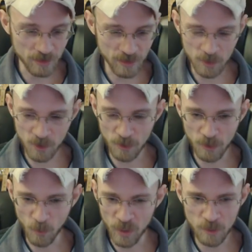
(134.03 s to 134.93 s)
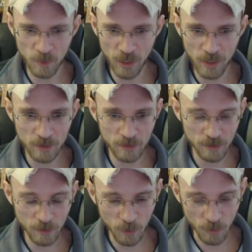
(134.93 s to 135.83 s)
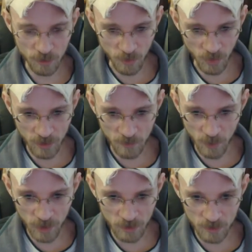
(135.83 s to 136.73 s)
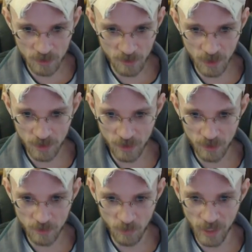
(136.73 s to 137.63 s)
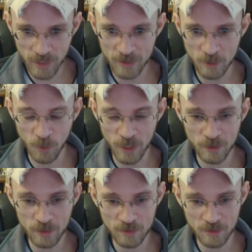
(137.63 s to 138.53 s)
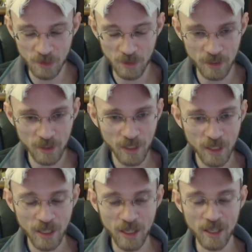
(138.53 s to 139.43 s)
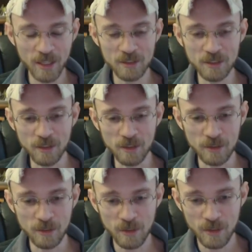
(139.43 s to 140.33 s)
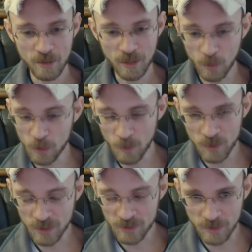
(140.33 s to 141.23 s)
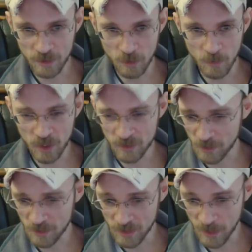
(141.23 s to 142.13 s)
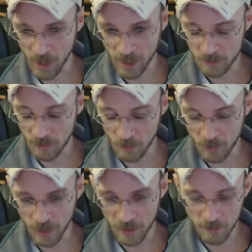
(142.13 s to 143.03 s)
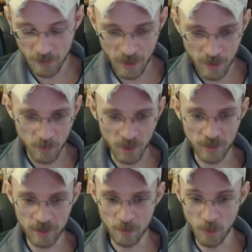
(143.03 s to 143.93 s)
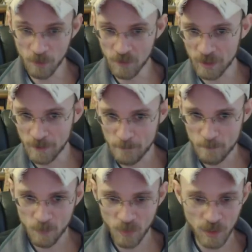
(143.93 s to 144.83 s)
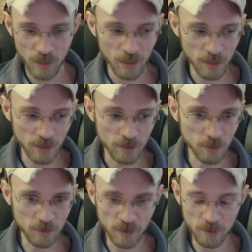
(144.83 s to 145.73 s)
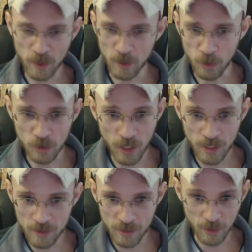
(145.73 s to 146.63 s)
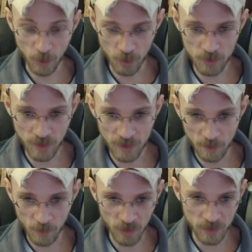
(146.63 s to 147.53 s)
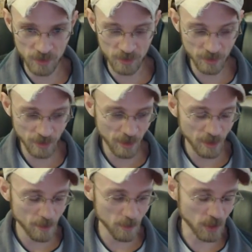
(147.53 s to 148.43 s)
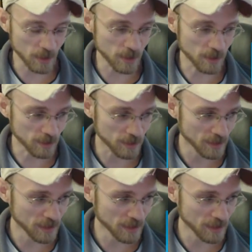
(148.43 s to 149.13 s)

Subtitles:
his name's called the Wind Blade, or the Blade of Wind, or something like that. Blade in the Wind, sorry. And, they look almost identical because they're the same actor in real life. But in the movie, he, turns out to be a lookalike. He looks like the prince, but,